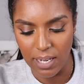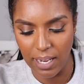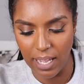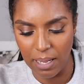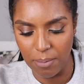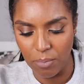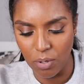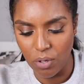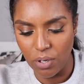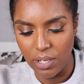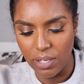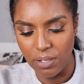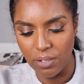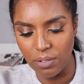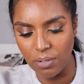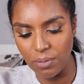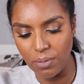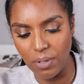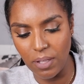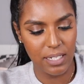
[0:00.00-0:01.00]
lime
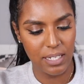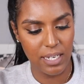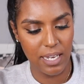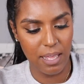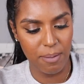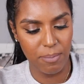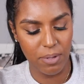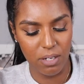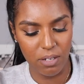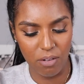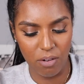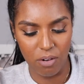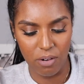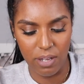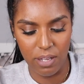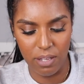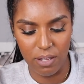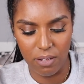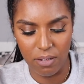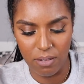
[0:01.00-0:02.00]
oil, lemon
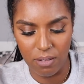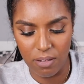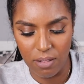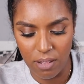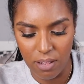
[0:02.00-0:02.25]
oil,